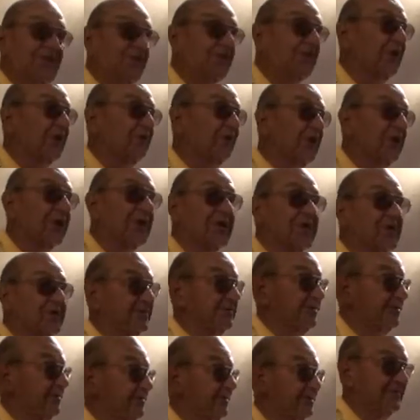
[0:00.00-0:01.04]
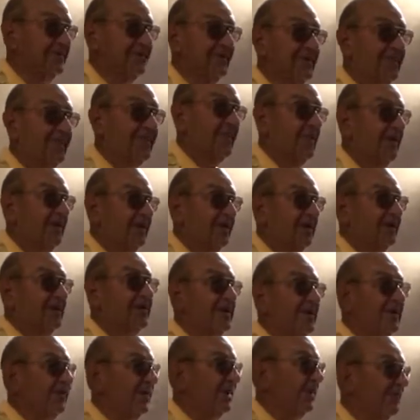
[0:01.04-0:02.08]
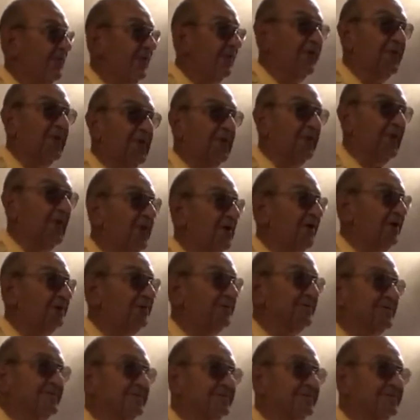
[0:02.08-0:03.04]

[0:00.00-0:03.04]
30 minutes, we'd have that thing iced.